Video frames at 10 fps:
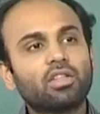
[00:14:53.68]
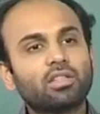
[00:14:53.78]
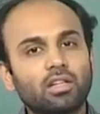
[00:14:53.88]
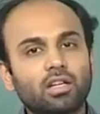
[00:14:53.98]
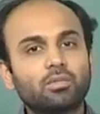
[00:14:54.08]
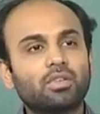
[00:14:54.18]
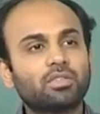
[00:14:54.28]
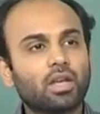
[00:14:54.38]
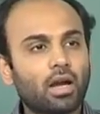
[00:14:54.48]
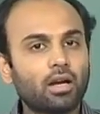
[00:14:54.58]
this in terms of
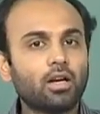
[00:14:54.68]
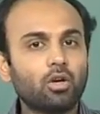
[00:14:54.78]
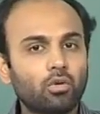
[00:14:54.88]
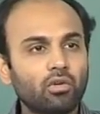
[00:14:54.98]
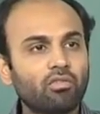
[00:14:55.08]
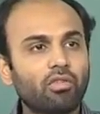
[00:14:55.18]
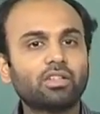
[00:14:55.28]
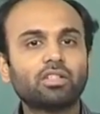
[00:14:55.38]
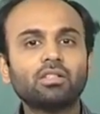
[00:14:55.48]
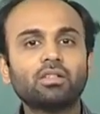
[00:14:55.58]
standard known
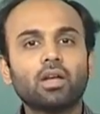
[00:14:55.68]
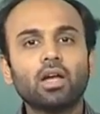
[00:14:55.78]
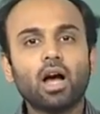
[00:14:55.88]
functions.